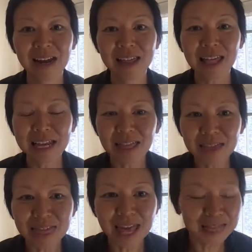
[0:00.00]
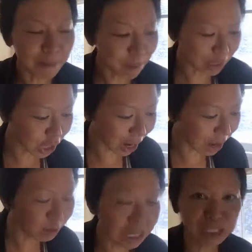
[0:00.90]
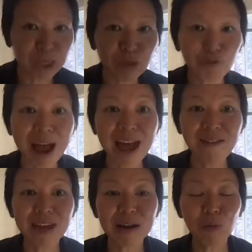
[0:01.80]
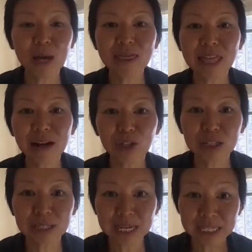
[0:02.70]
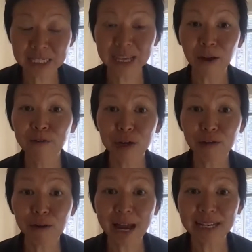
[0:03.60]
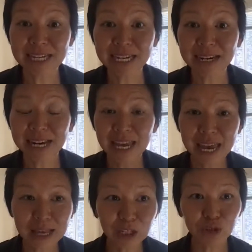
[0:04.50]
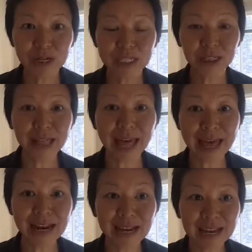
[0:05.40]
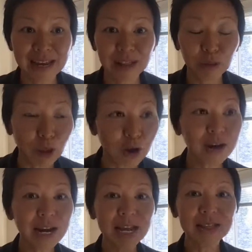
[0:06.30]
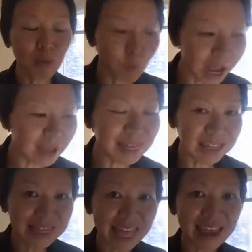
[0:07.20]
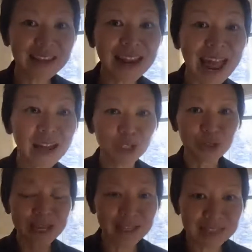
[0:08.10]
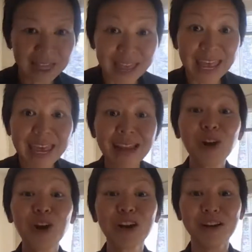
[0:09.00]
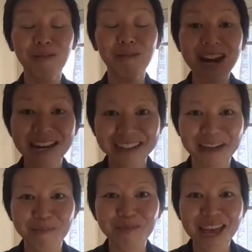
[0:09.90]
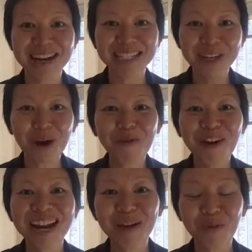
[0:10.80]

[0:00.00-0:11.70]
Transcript: Like that my child is thriving when they're just like self-directed, interest-led, learning the way that they naturally, the inner curriculum that is already